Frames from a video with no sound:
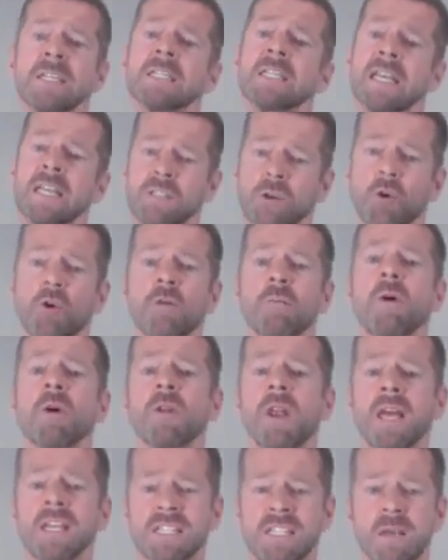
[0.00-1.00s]
is a
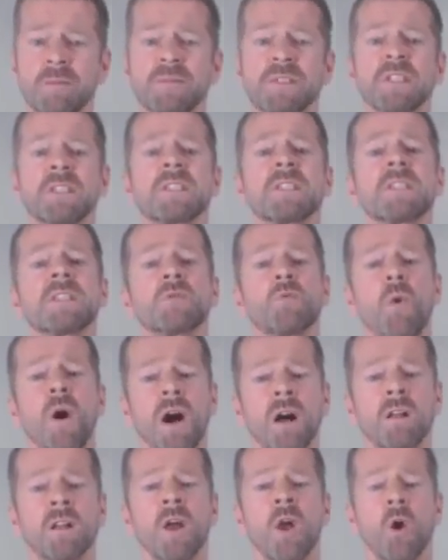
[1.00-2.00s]
hormone-like substance as
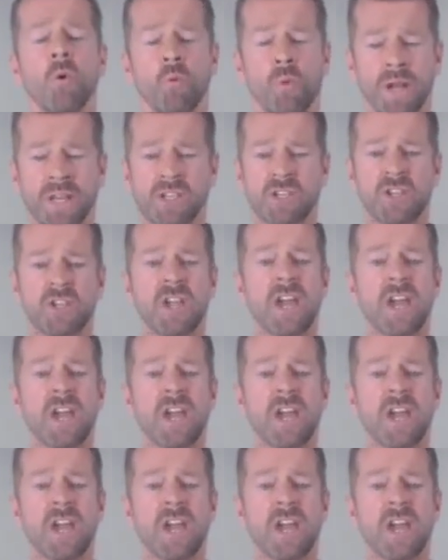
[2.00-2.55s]
well, which